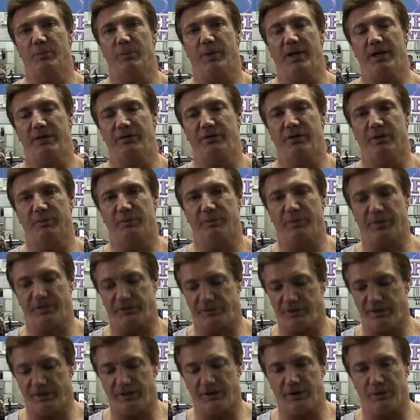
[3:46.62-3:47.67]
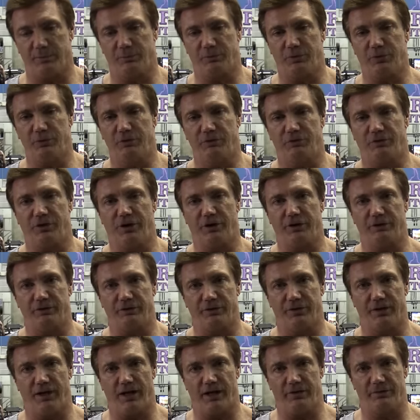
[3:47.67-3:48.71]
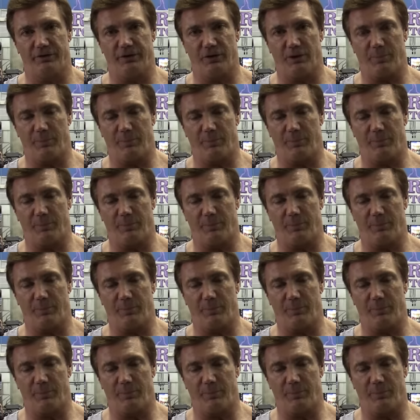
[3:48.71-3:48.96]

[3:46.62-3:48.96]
biceps by setting up two chairs and having